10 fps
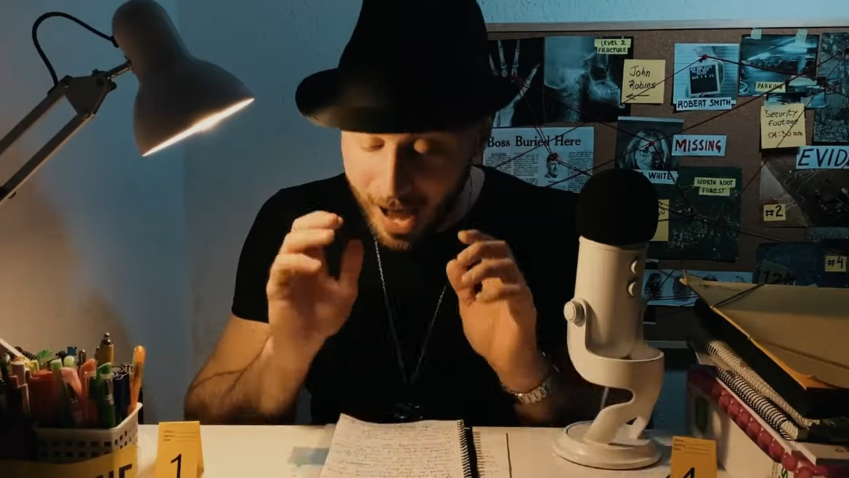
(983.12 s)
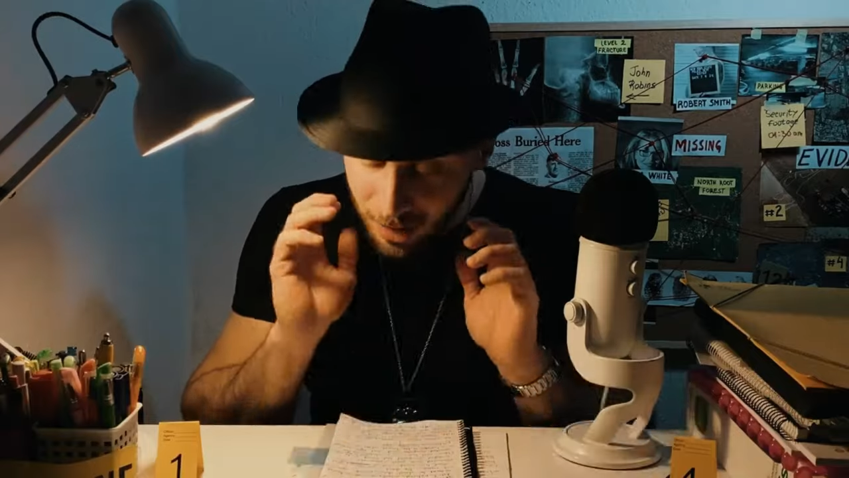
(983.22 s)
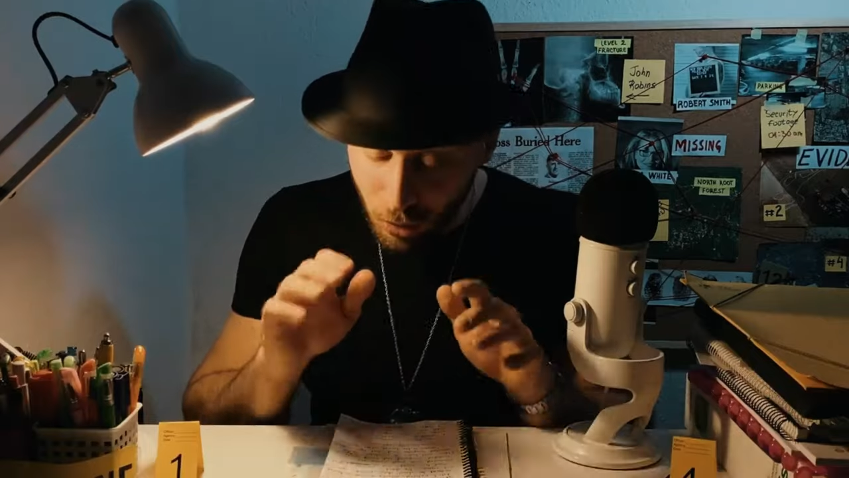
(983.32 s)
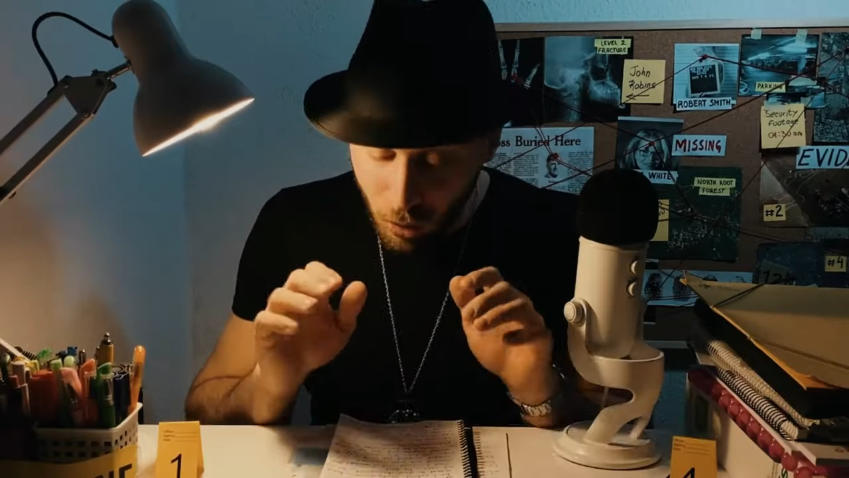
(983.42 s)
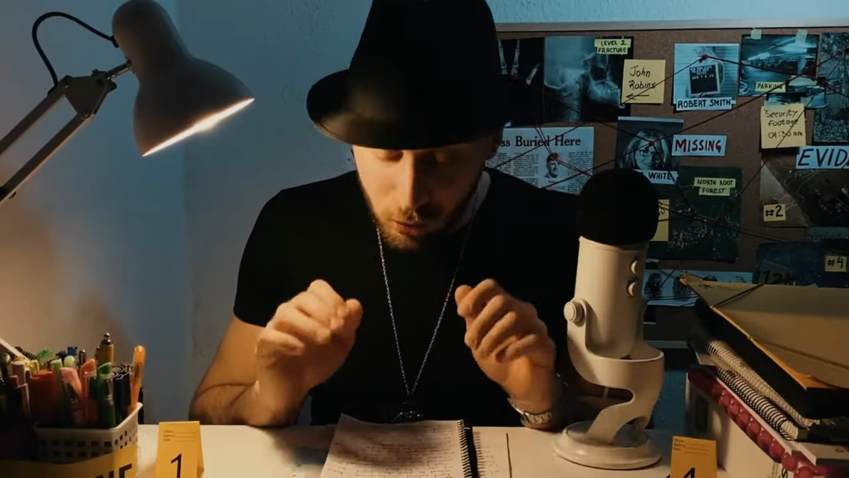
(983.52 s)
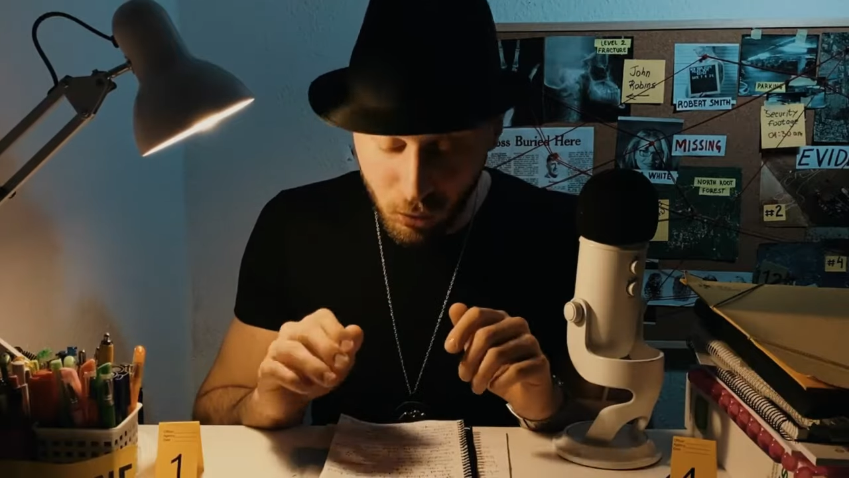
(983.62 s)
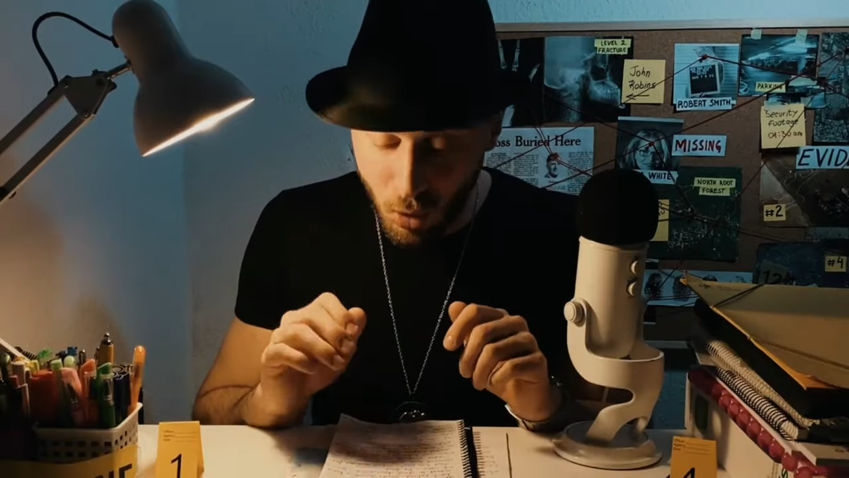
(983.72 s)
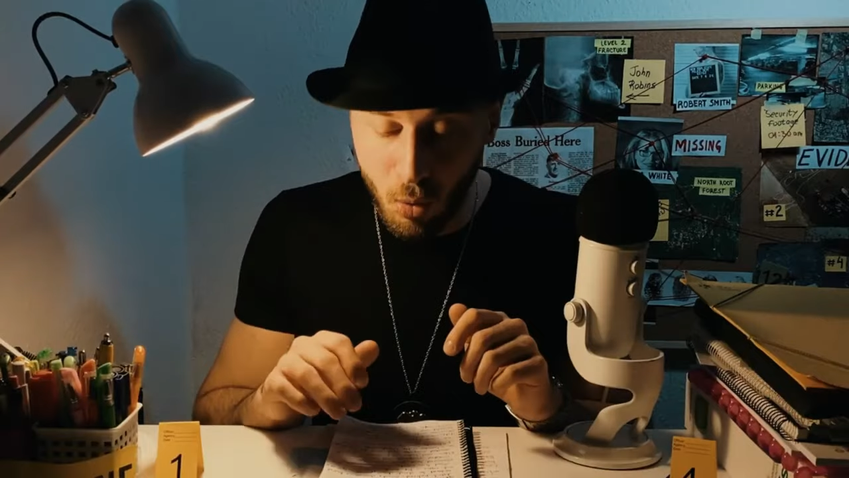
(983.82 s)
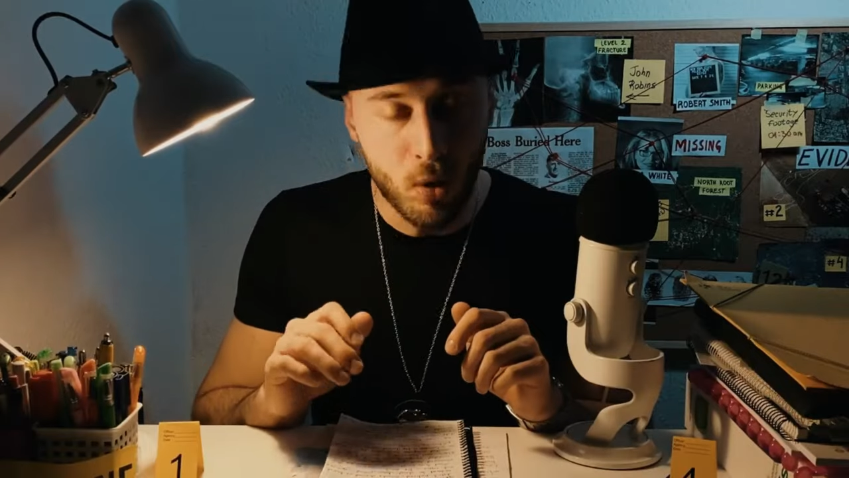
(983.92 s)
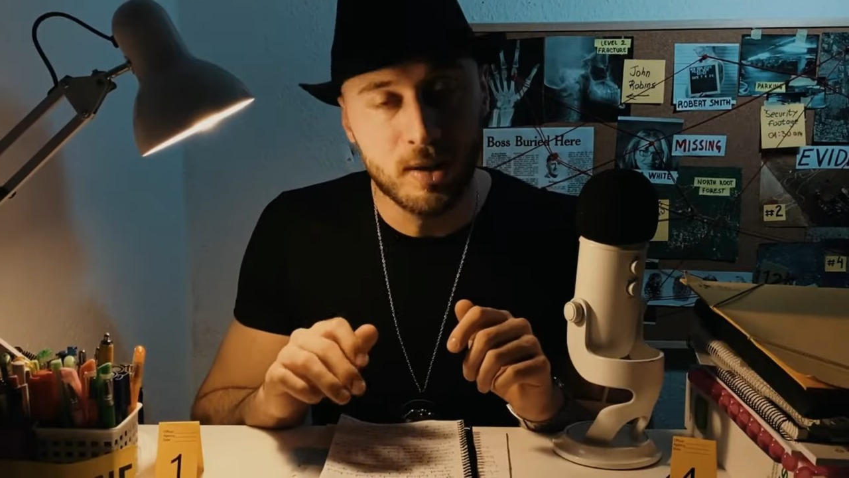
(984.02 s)
I don't
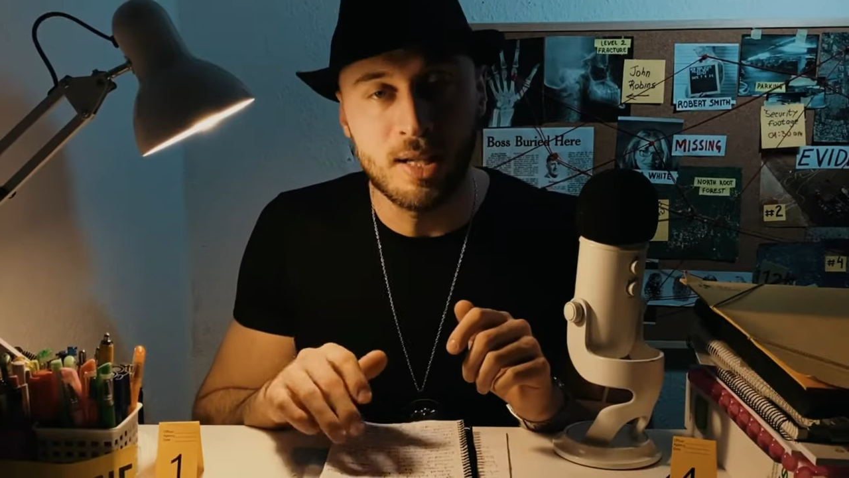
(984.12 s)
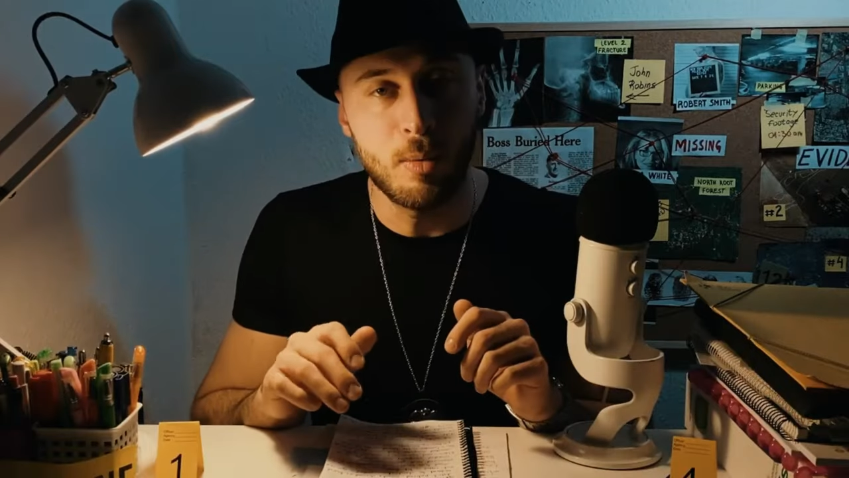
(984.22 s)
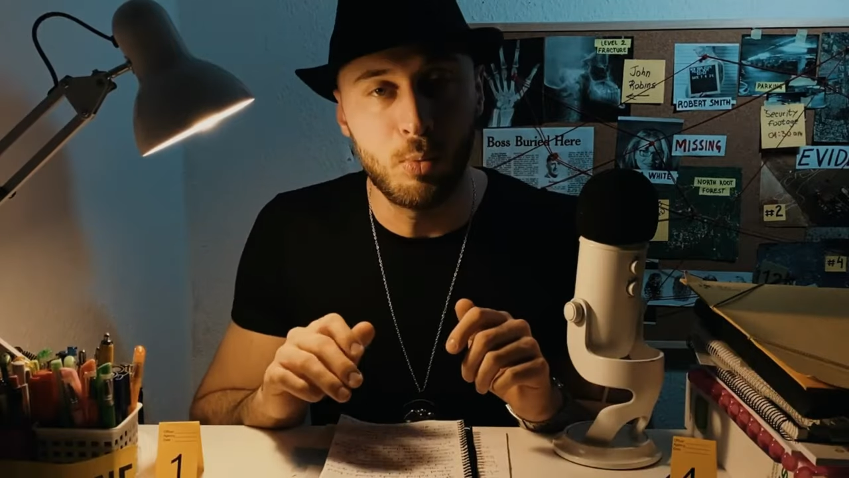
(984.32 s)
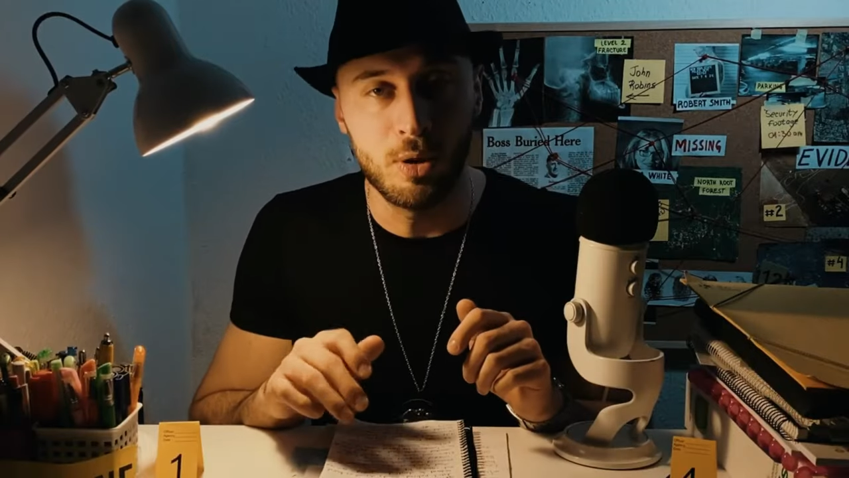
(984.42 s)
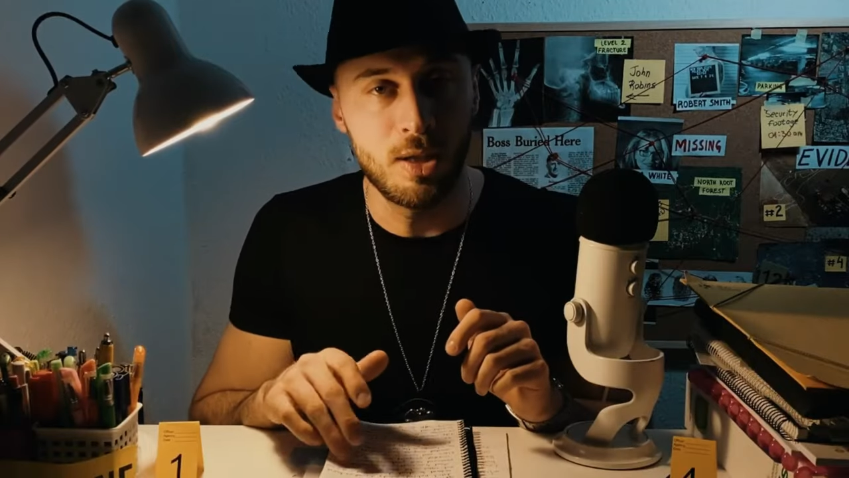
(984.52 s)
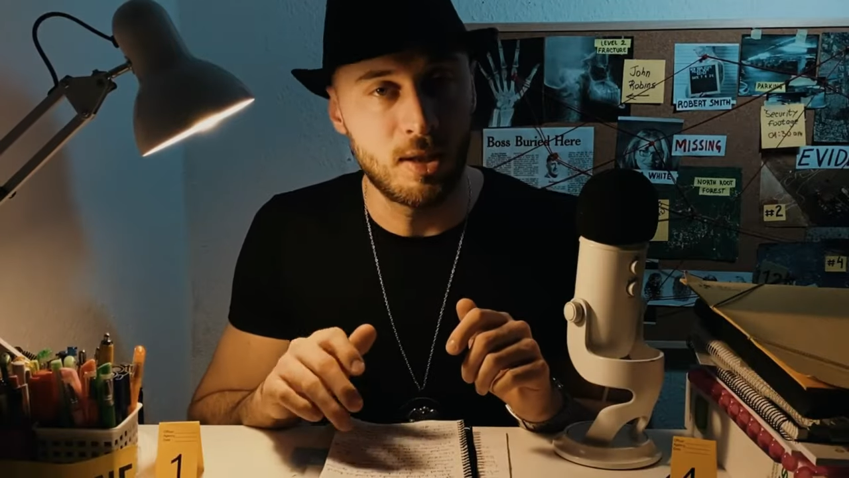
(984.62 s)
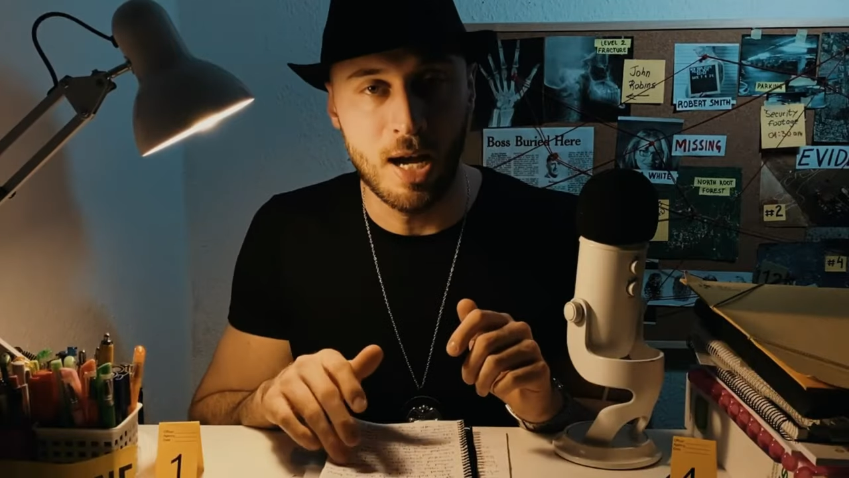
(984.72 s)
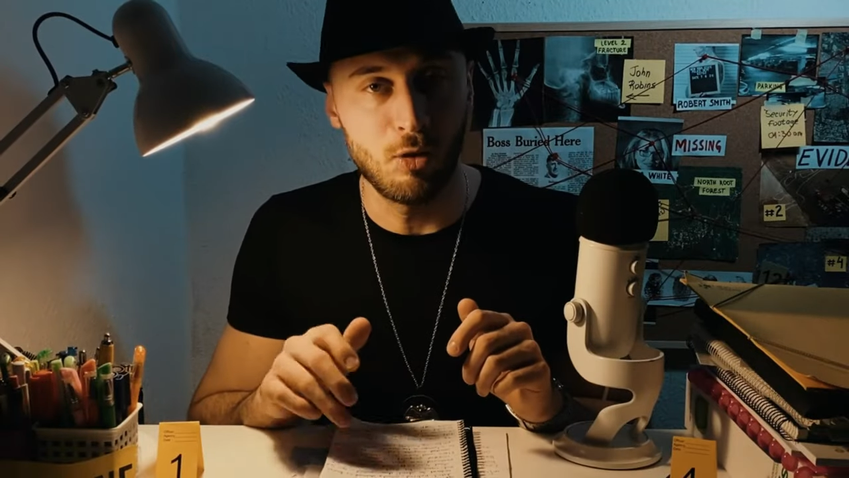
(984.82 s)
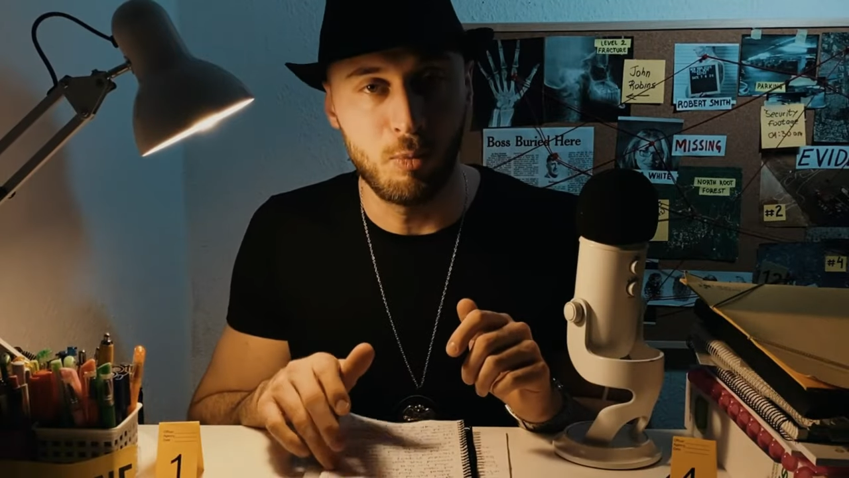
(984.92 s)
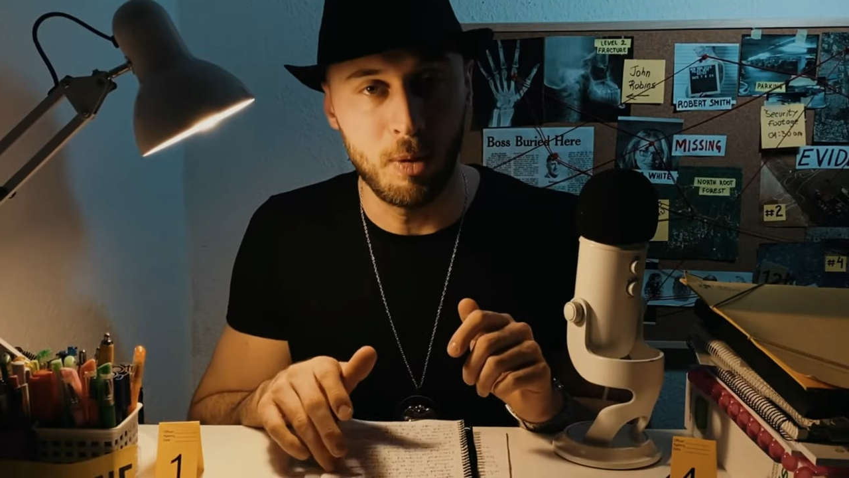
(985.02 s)
know what's up with this
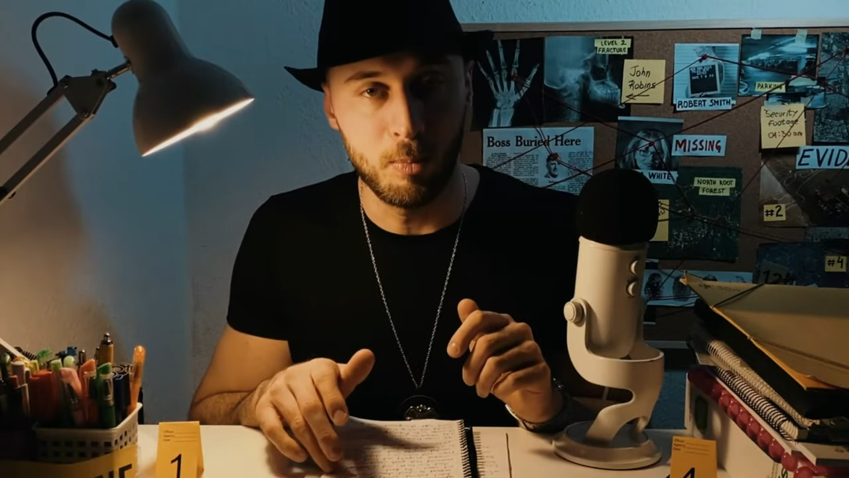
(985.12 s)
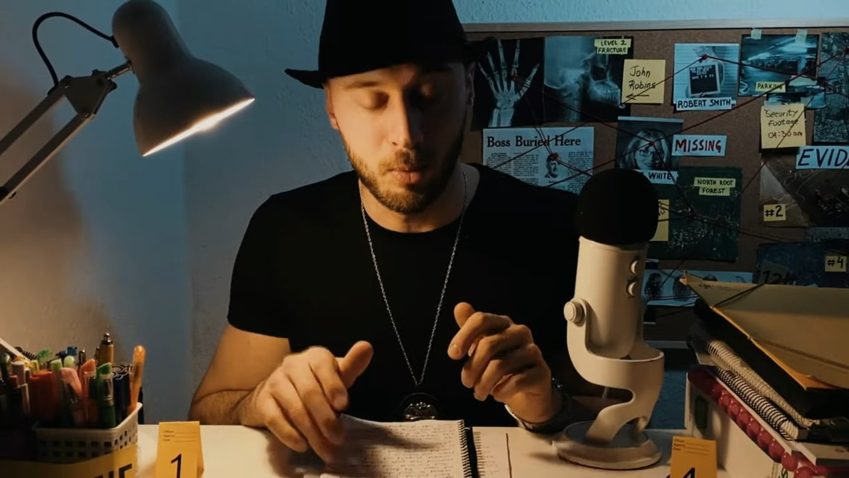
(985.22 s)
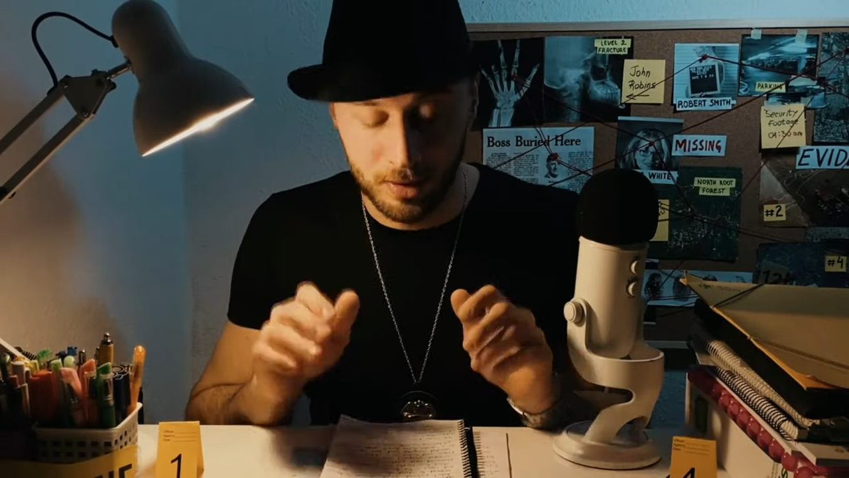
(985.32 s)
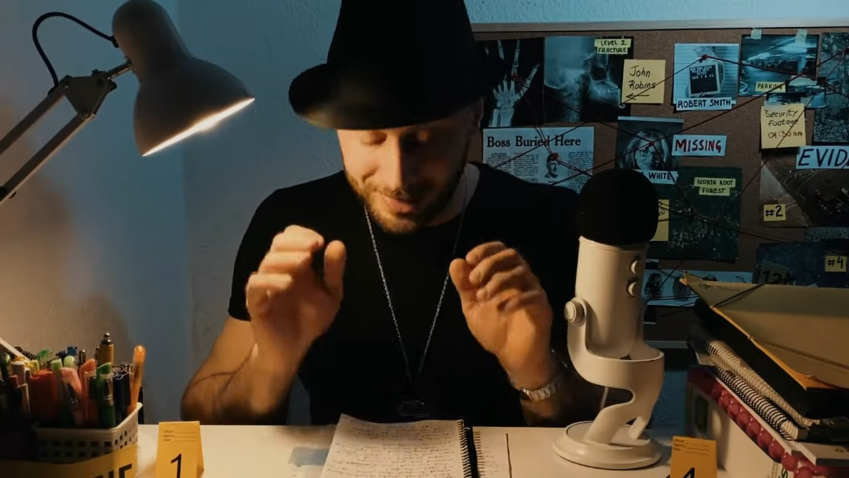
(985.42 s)
kind of people.